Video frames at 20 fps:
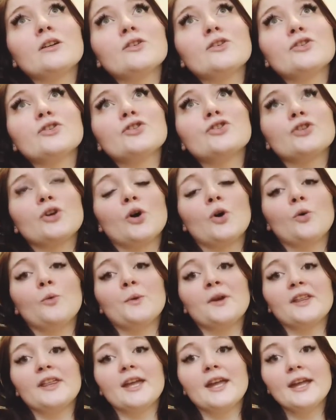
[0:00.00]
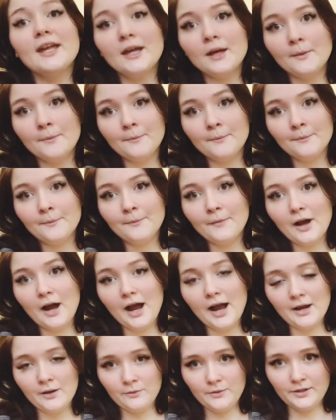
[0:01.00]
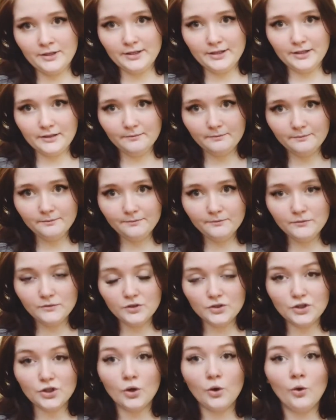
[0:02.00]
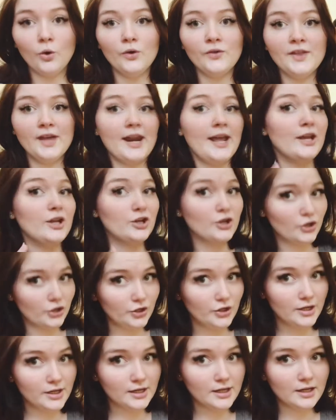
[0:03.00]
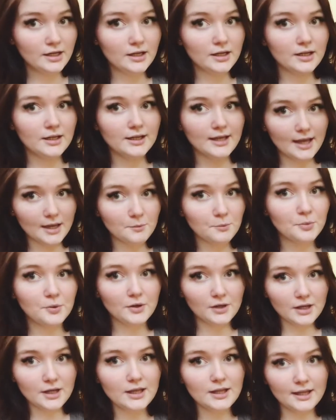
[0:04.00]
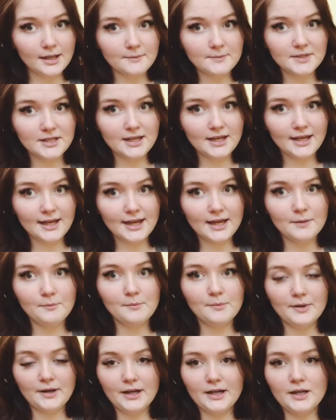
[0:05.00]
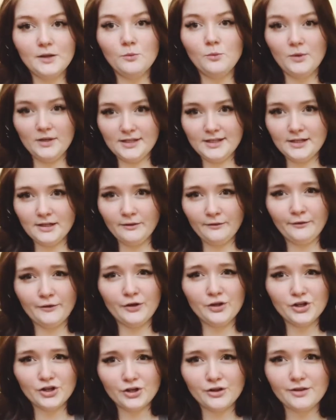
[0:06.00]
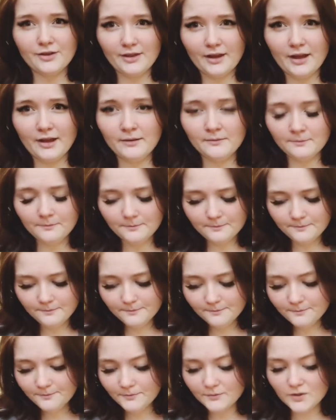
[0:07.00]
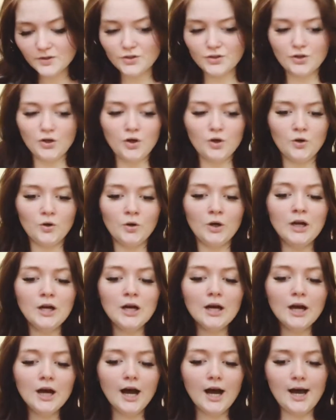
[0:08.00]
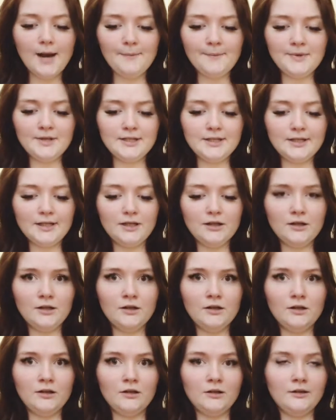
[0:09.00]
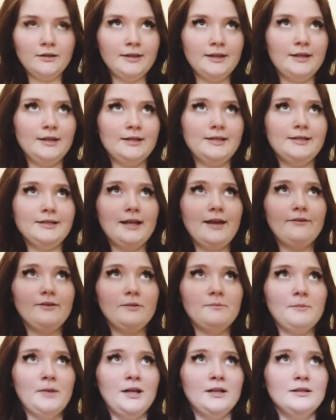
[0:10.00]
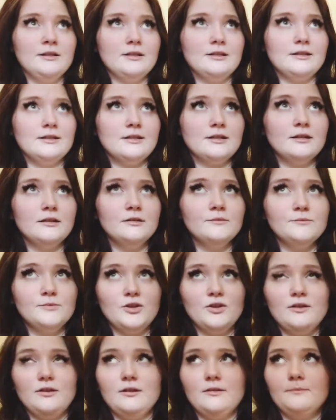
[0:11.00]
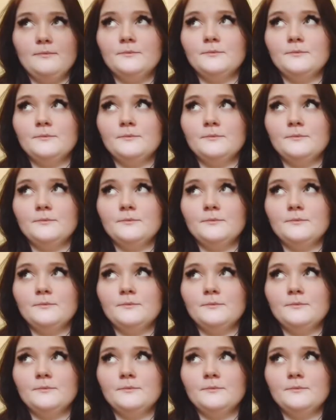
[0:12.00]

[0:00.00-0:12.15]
So with him, I was told that I could get preeclampsia again, but it wasn't a for sure thing. So up until, I think, 7 months, do you think?